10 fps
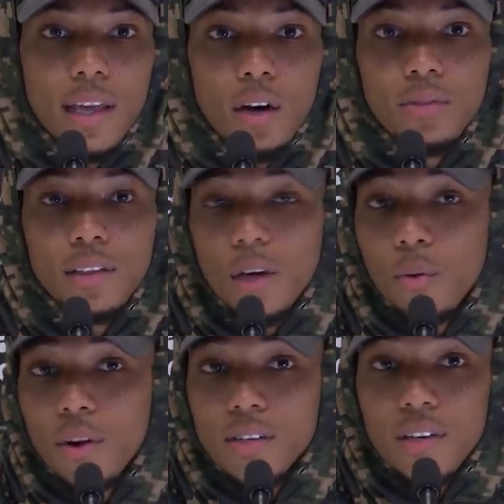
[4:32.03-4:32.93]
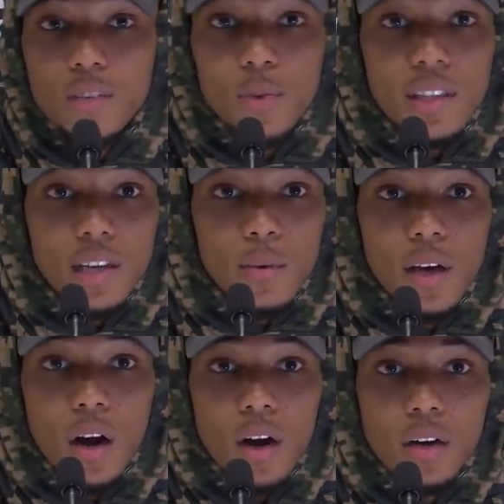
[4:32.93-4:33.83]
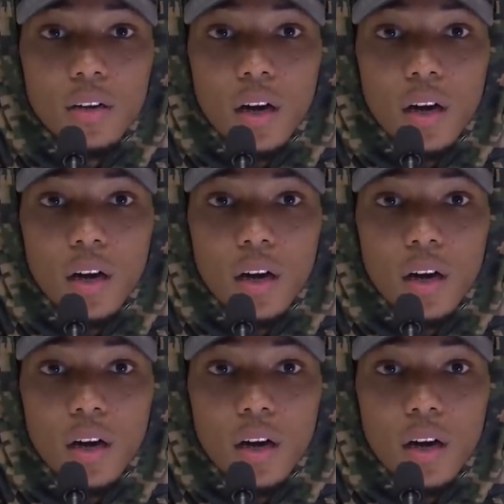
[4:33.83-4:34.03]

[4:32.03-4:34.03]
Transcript: they don't think that we're as good as we think we are,